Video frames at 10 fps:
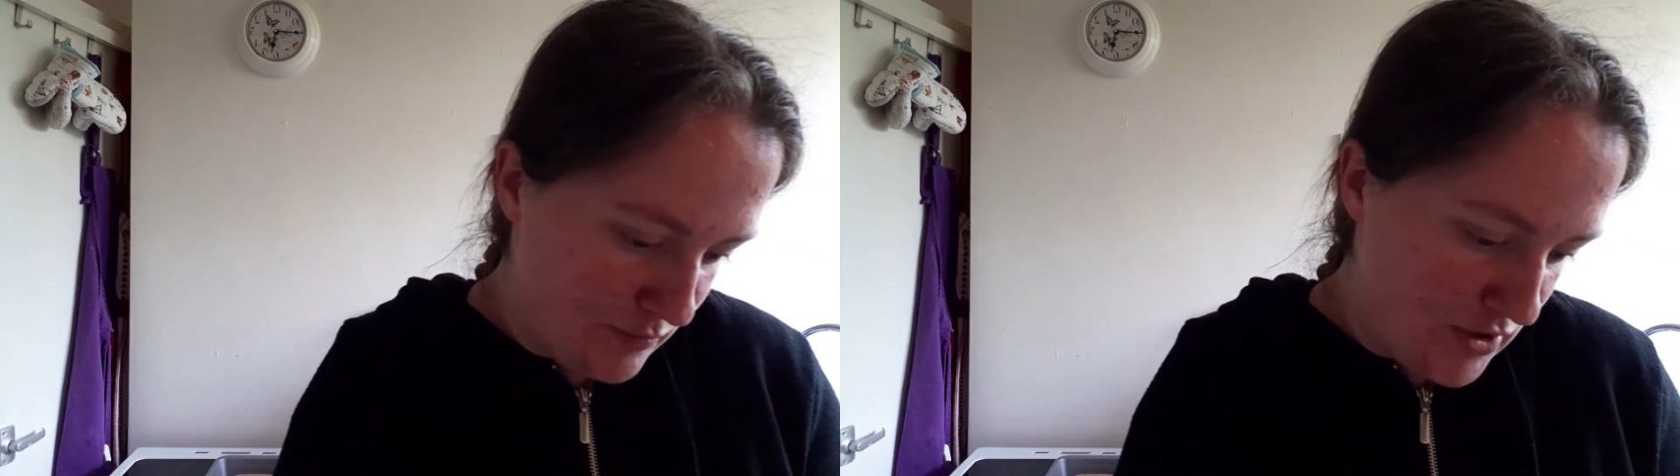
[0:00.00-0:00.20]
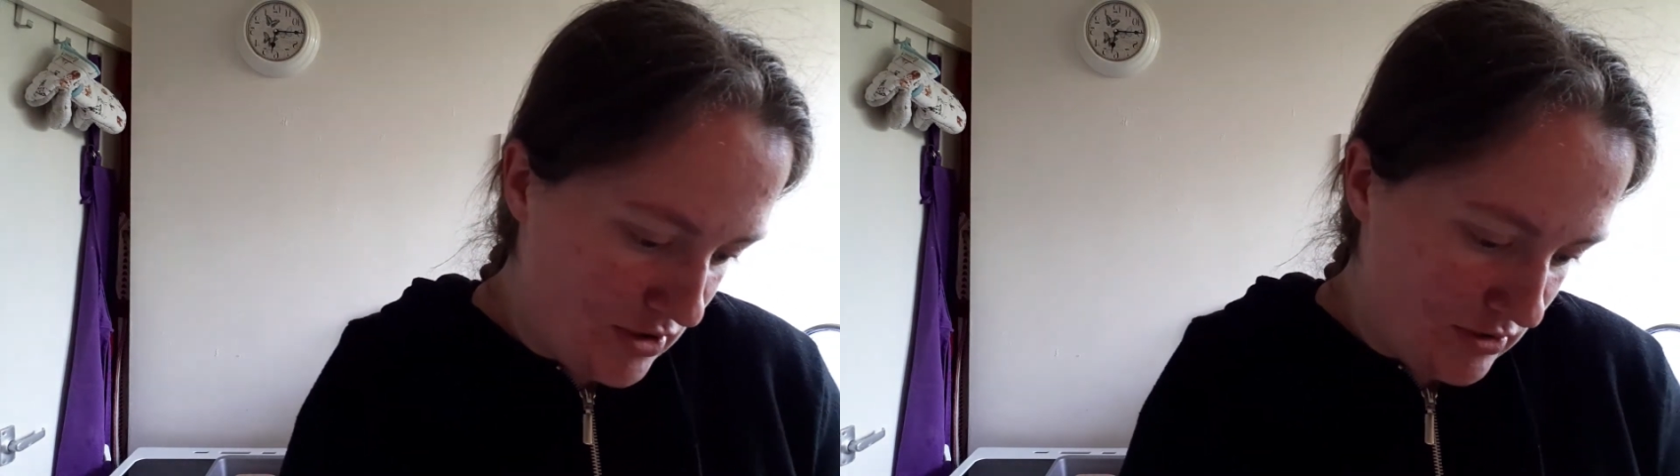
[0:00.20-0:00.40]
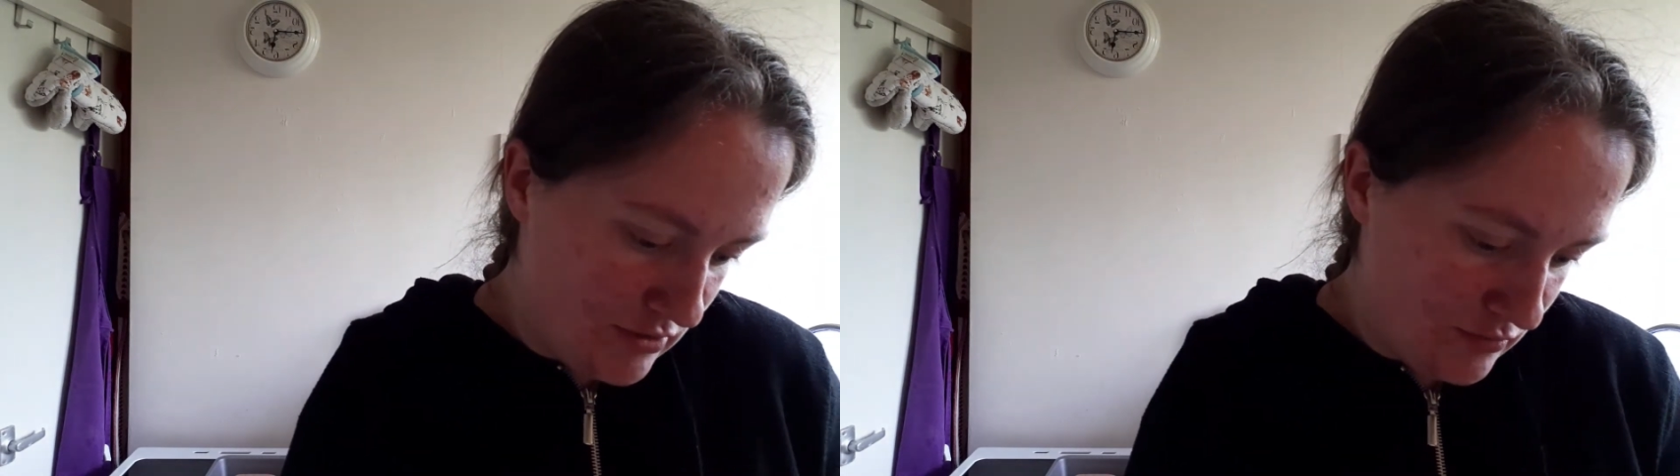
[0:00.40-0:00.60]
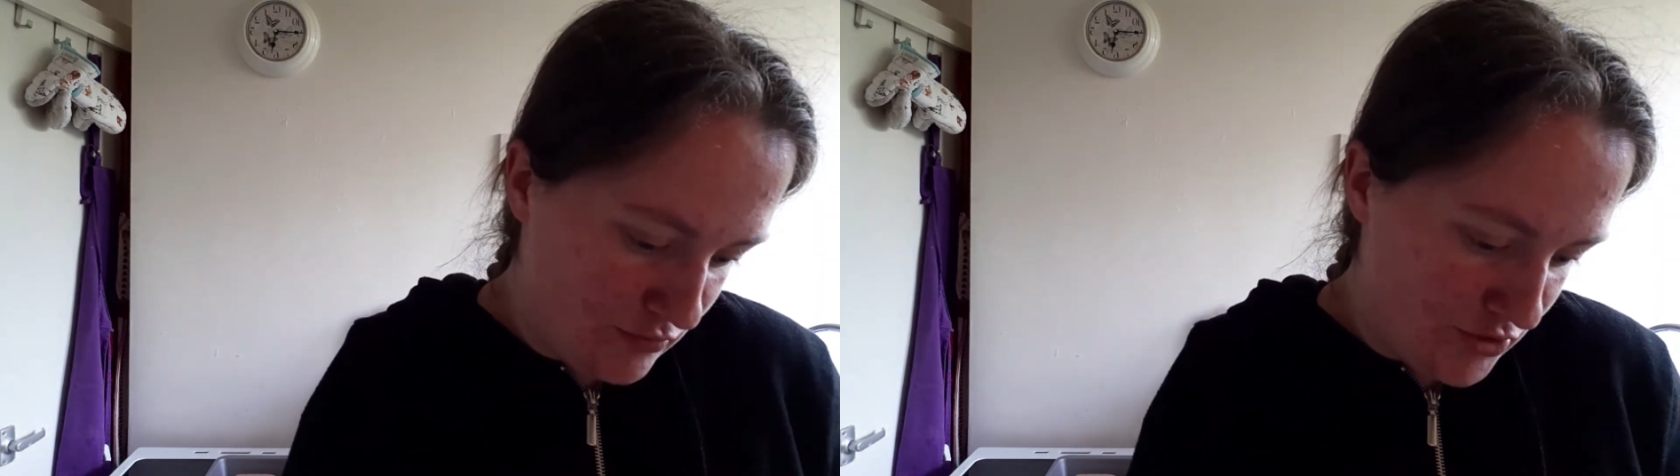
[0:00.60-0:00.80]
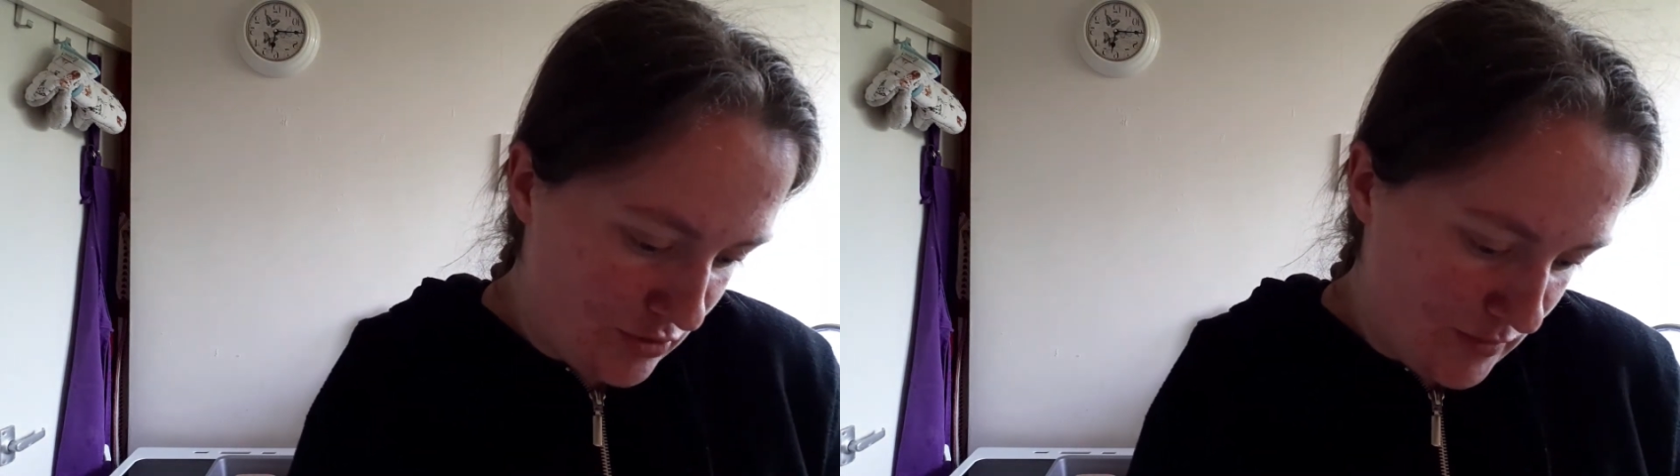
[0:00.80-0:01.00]
work
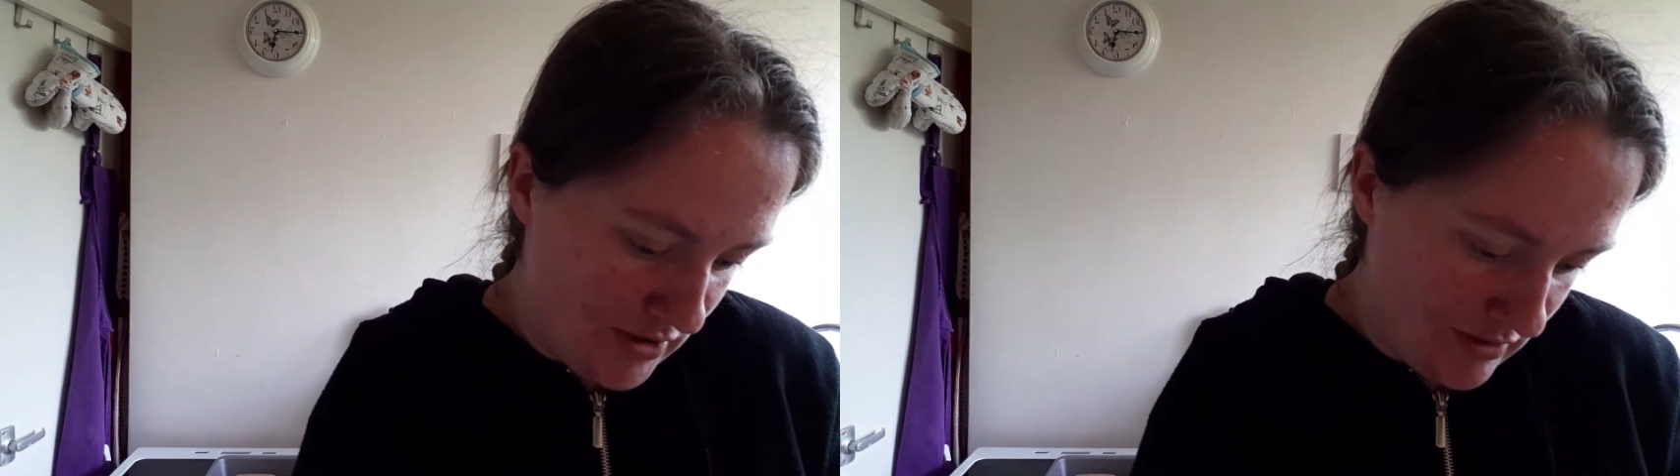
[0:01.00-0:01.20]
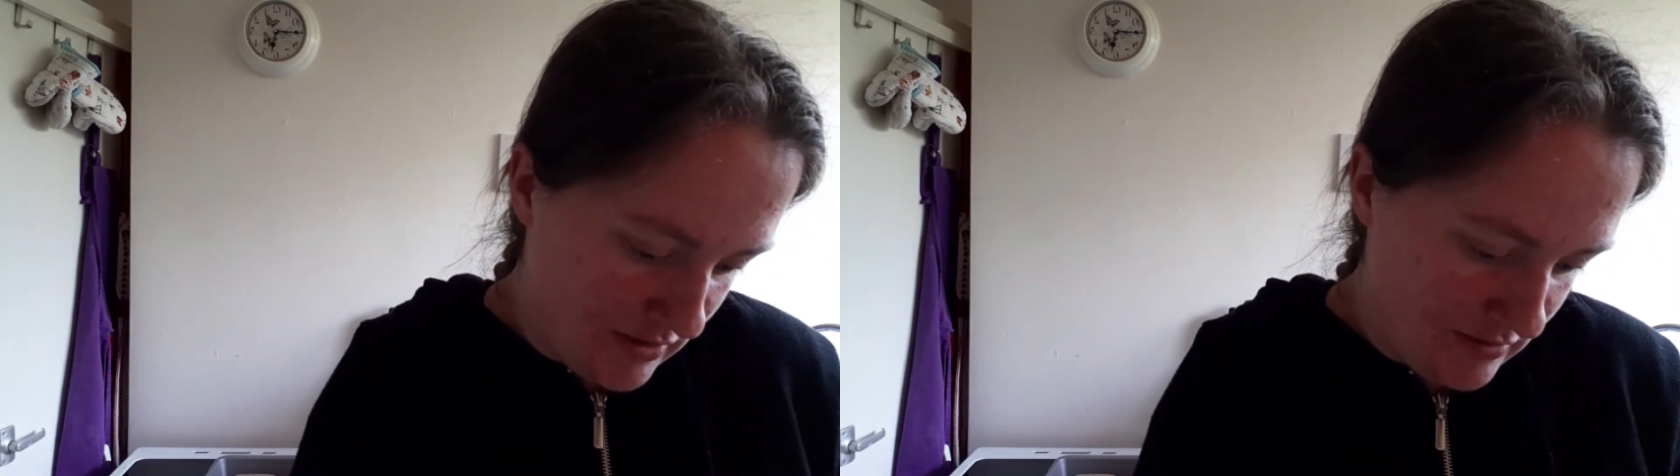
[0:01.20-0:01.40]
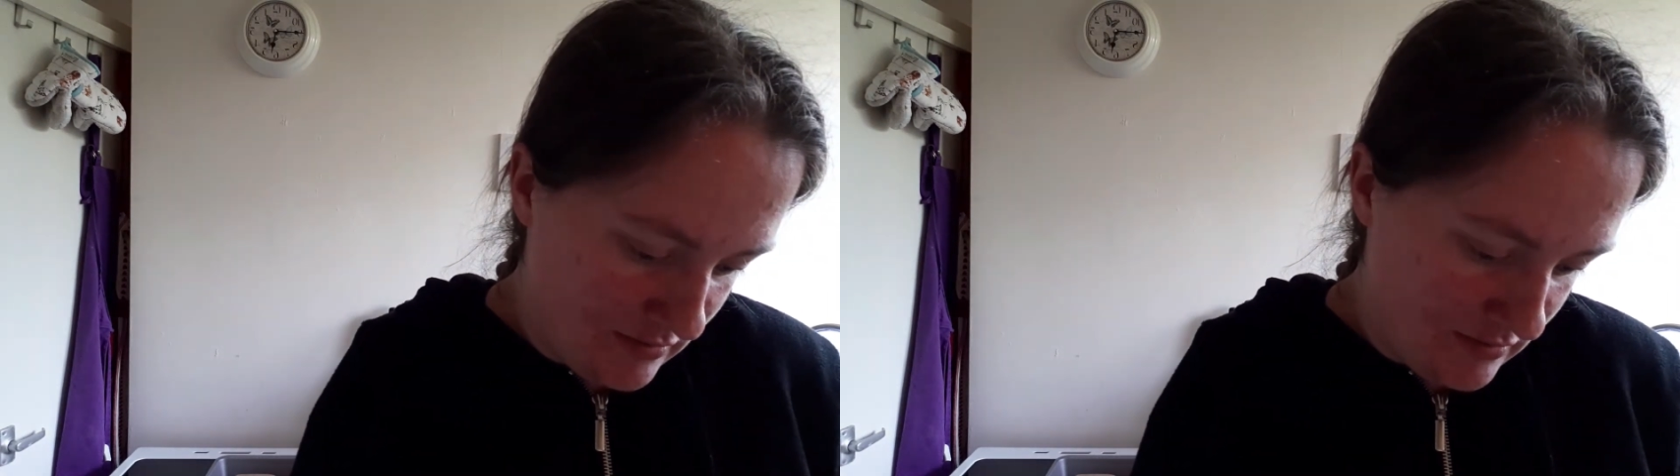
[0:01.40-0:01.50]
or not work.